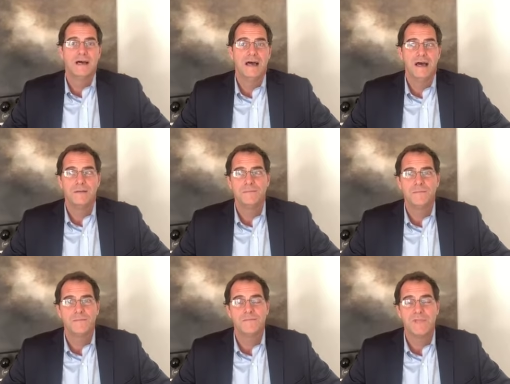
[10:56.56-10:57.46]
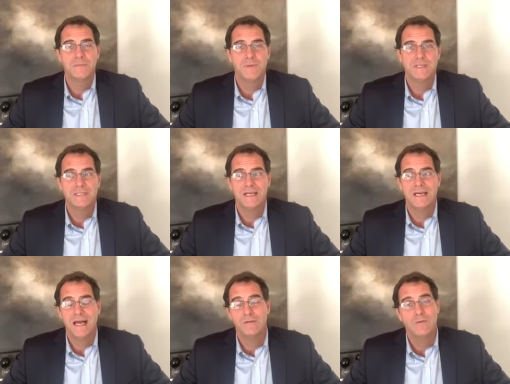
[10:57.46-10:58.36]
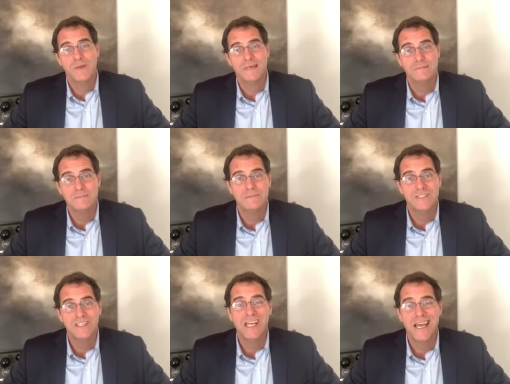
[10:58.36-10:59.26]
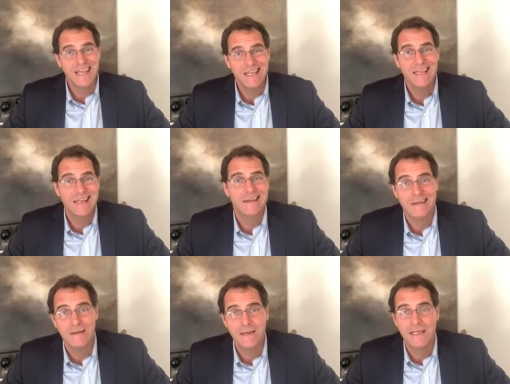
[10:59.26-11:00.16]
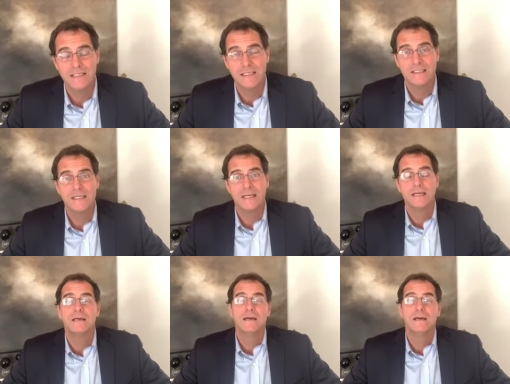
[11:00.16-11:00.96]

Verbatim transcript: Um, but uh, I will be checking in, as they say.